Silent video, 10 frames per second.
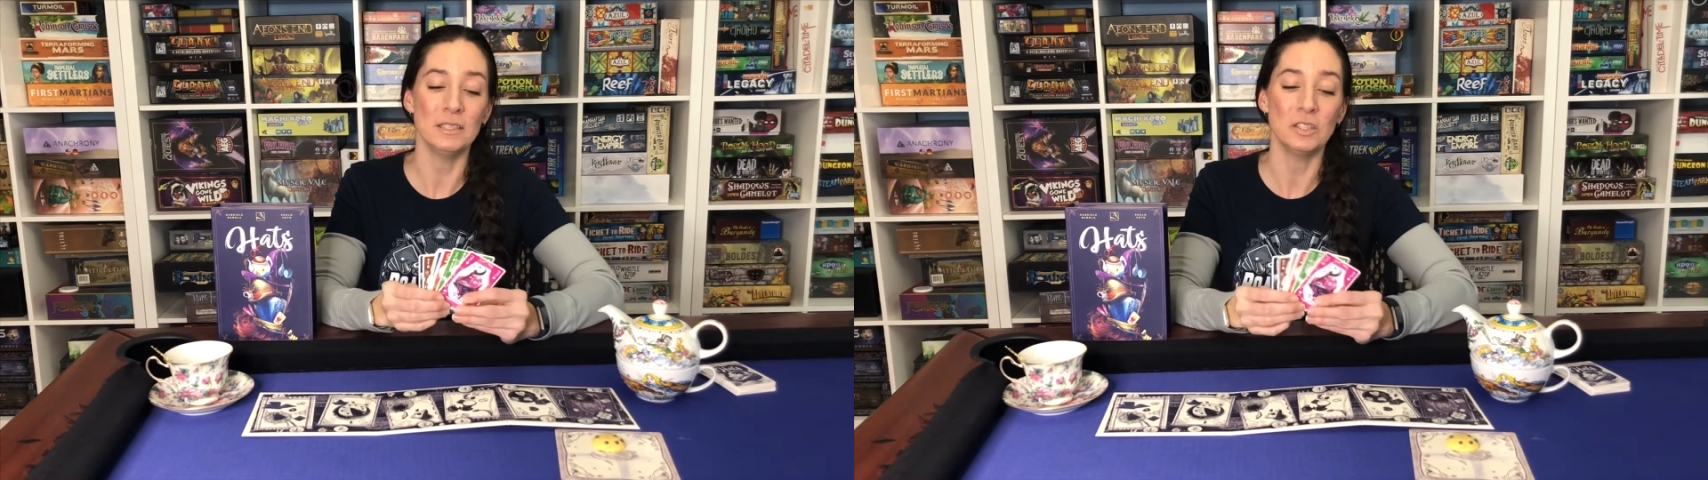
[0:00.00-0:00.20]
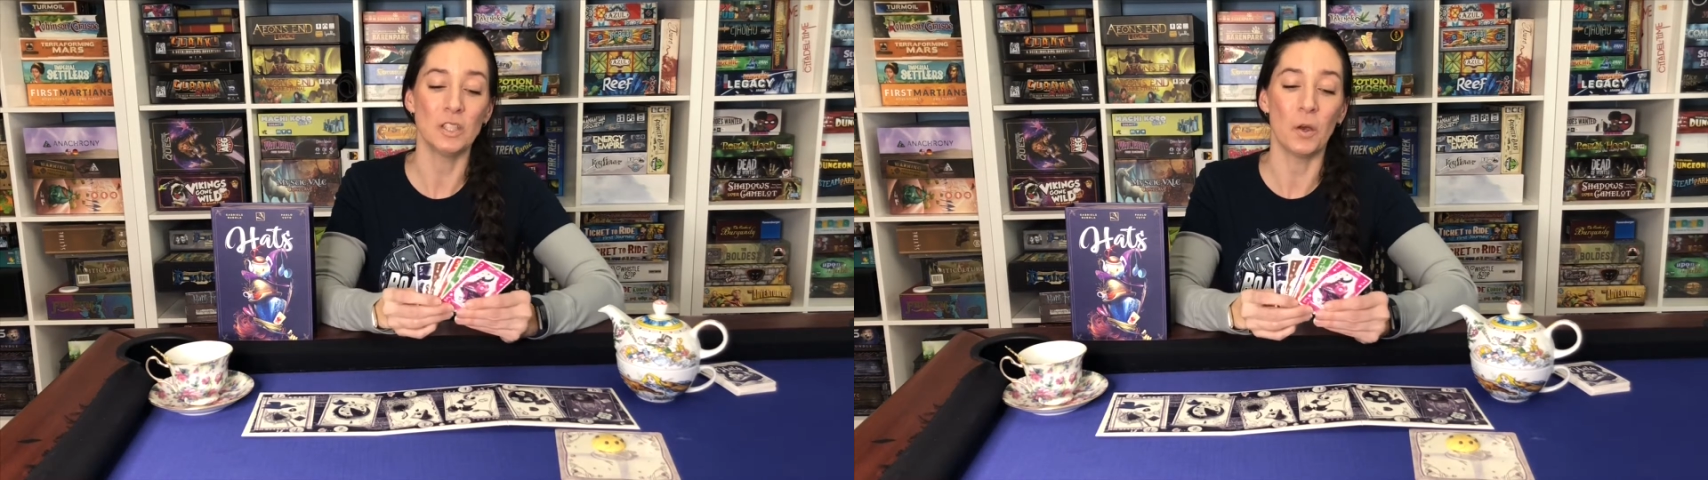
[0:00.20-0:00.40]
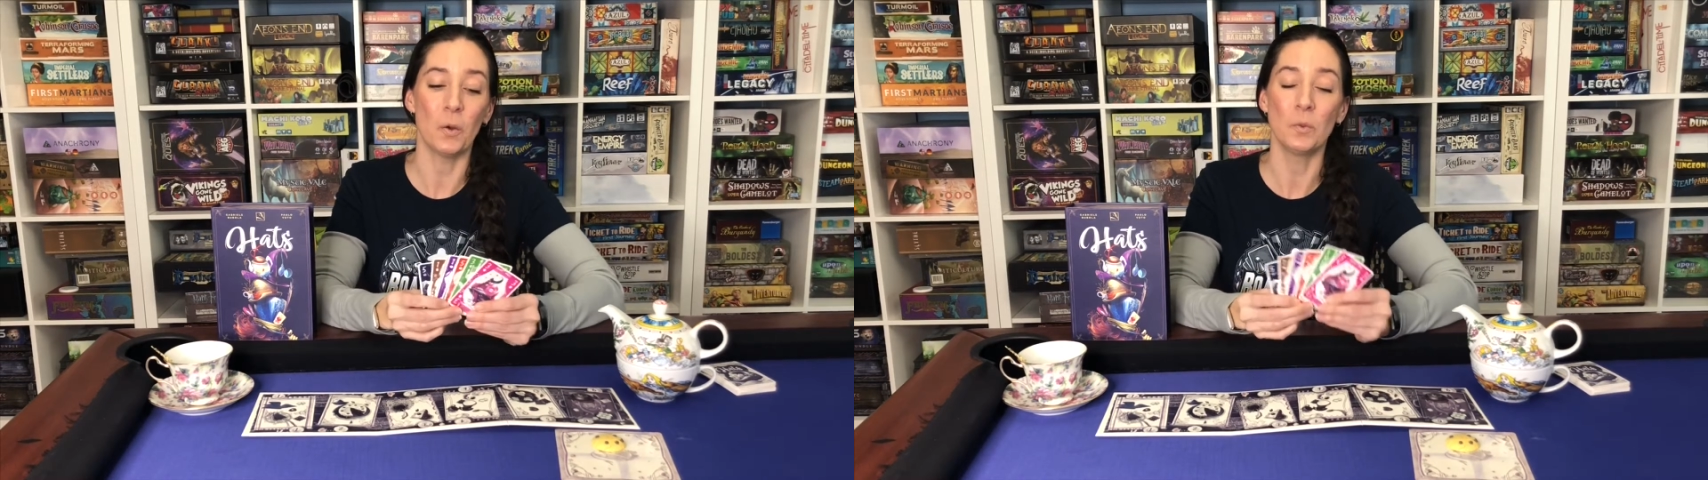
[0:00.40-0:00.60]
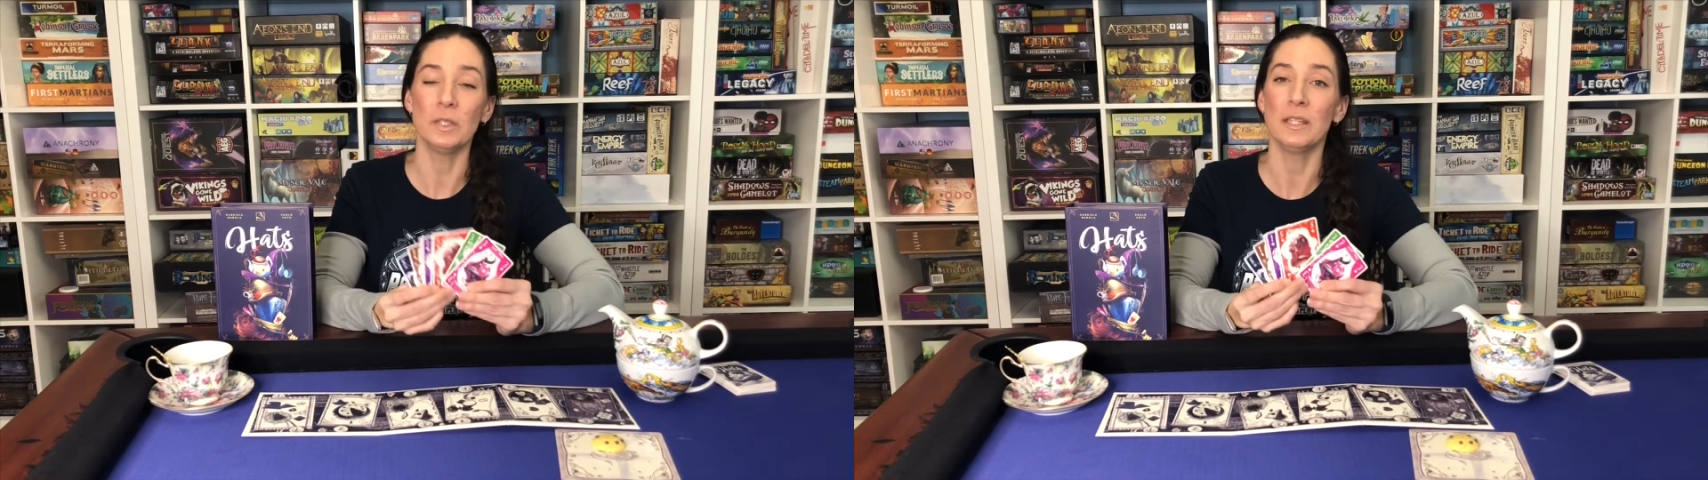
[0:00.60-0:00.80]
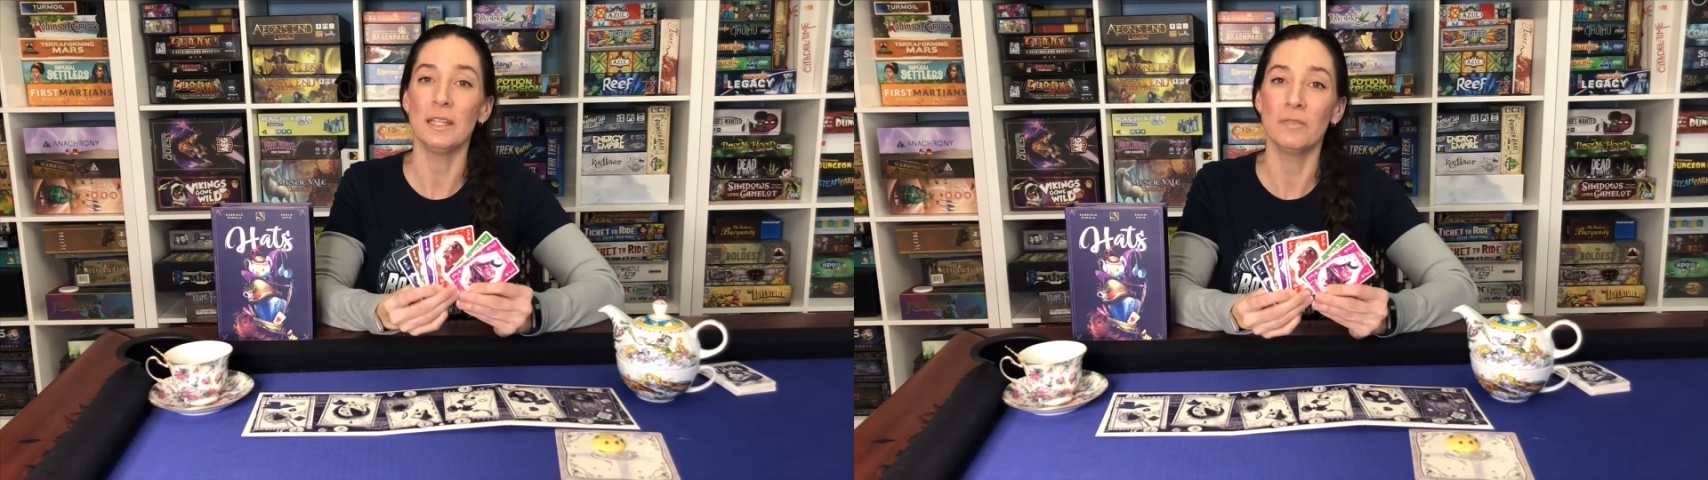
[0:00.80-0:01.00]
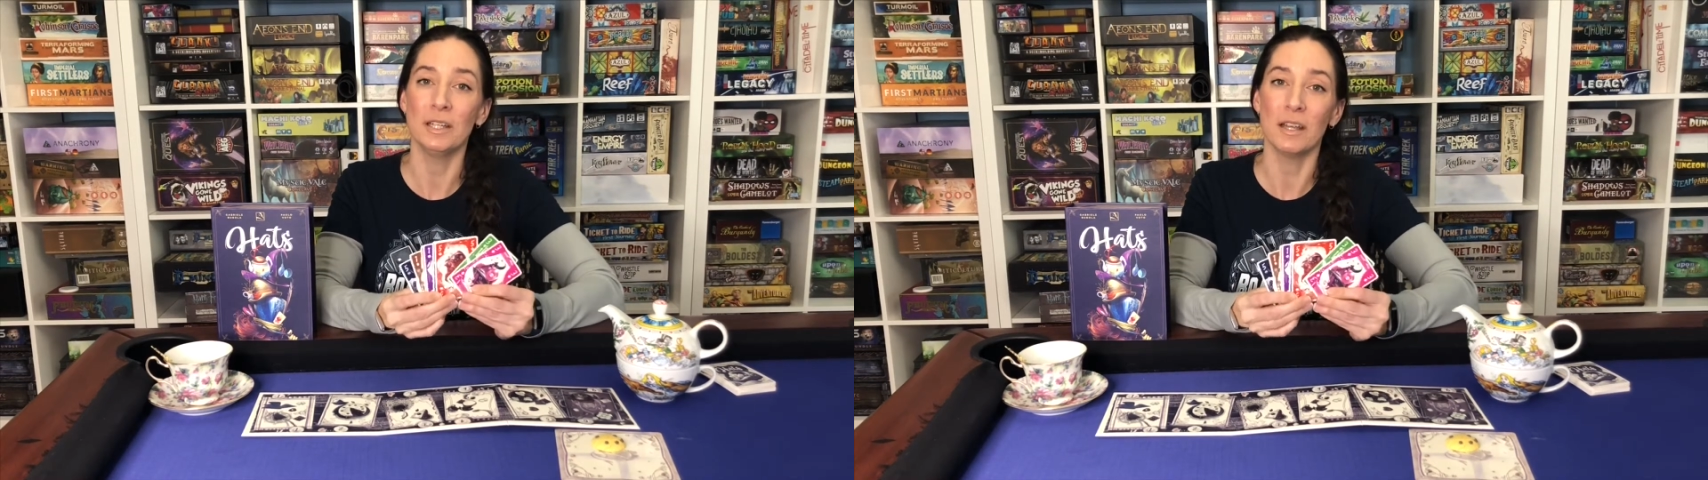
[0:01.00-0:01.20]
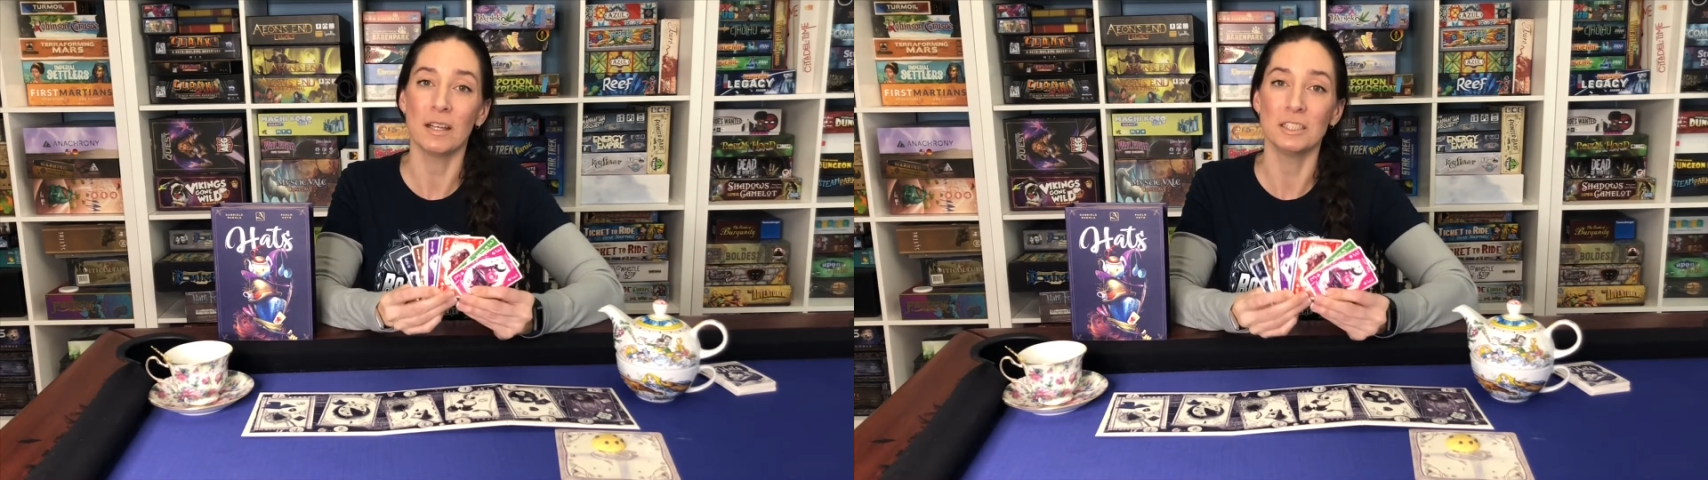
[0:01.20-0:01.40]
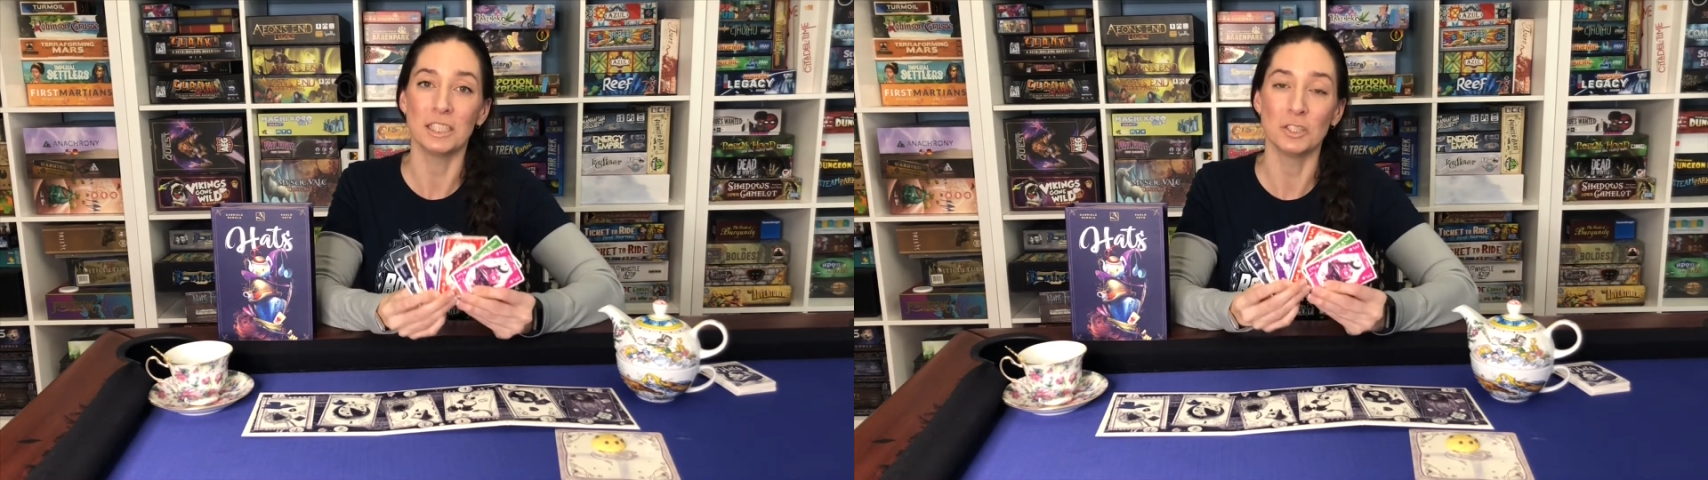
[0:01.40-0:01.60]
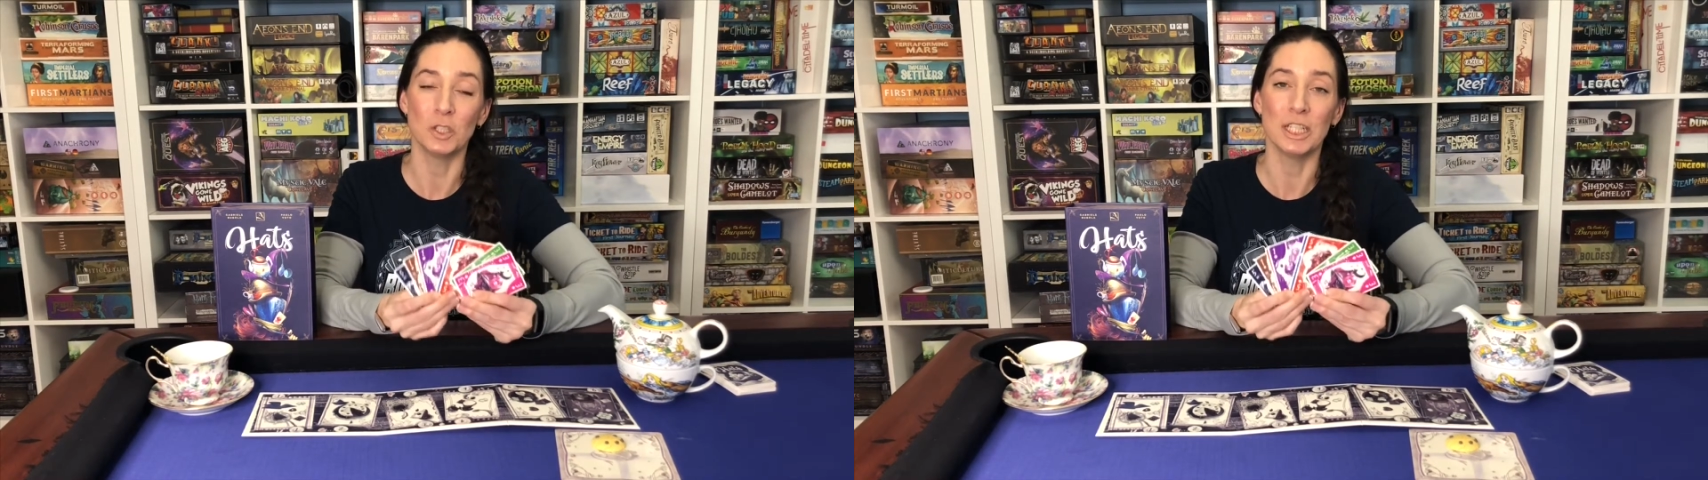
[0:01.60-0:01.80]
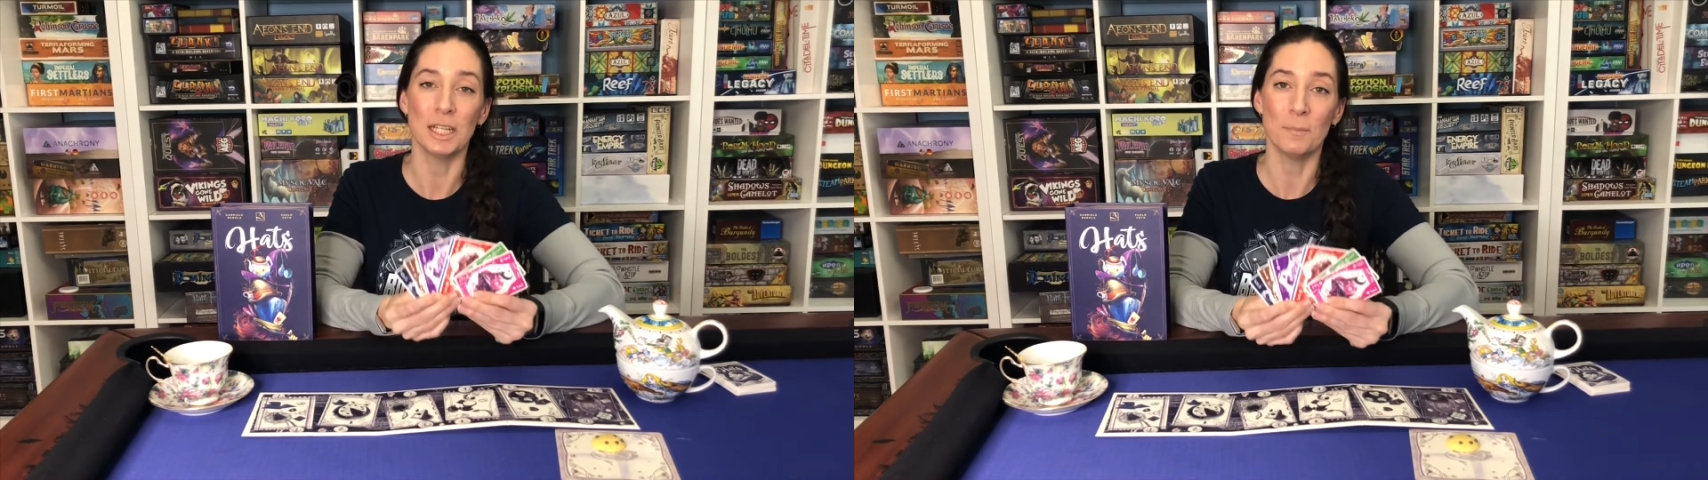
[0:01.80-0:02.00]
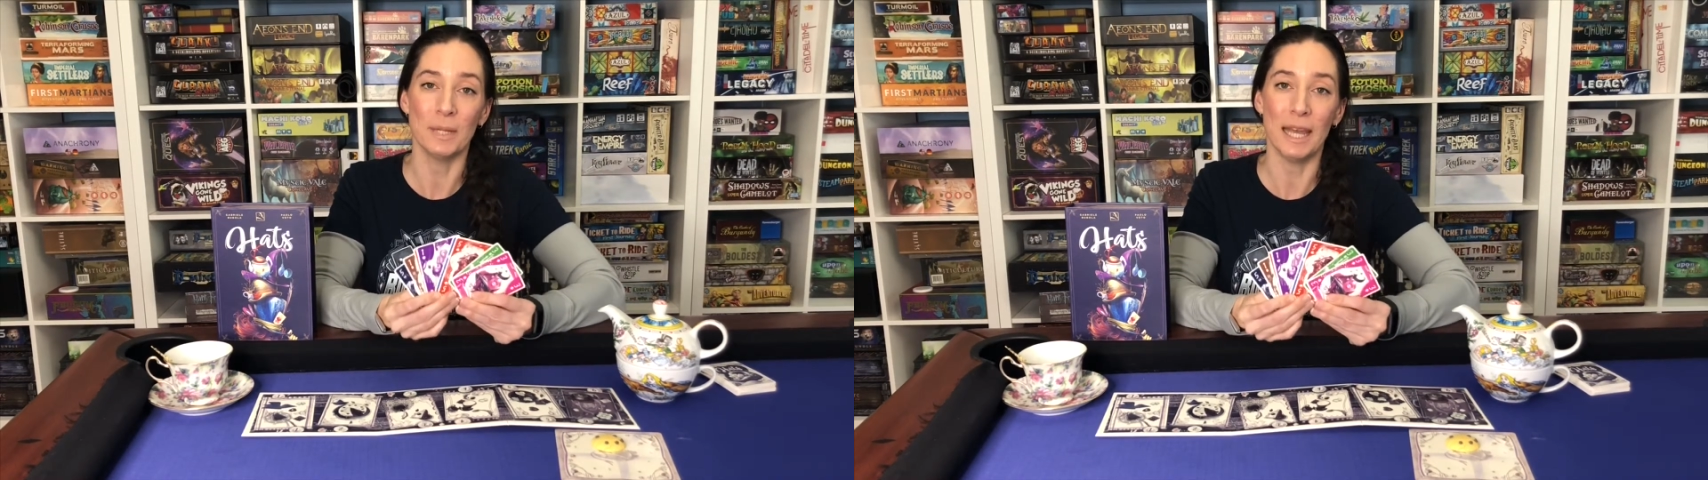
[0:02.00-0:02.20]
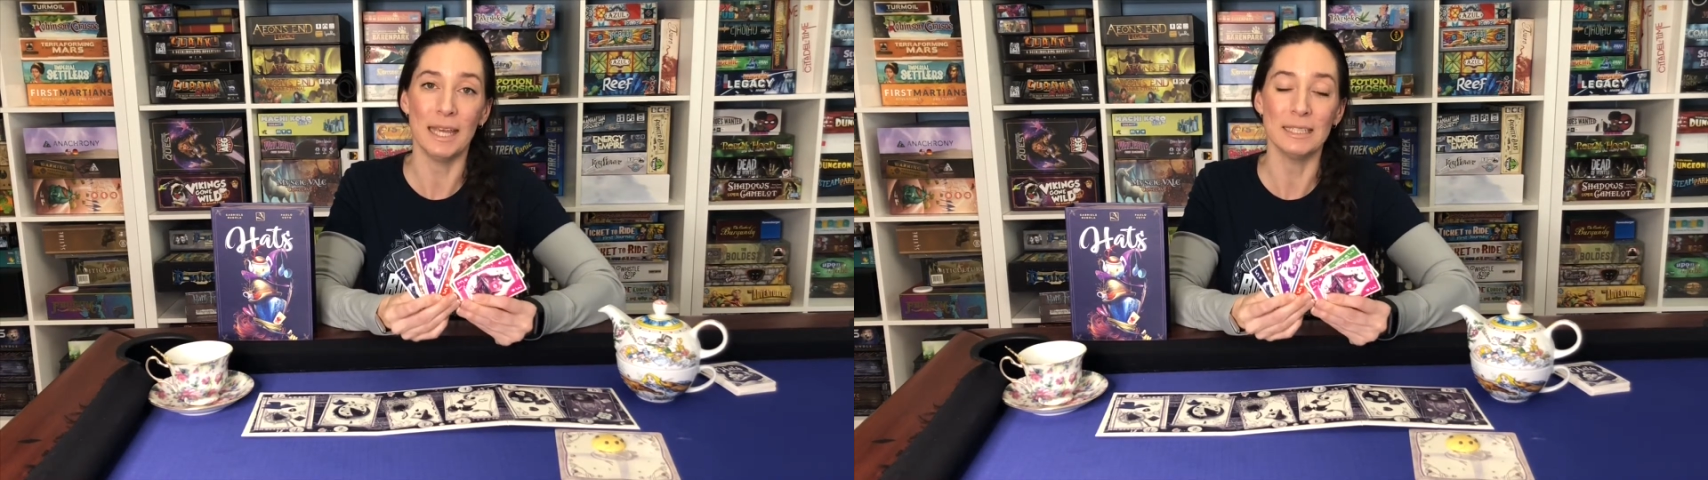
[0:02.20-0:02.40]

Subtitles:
so even young children can play it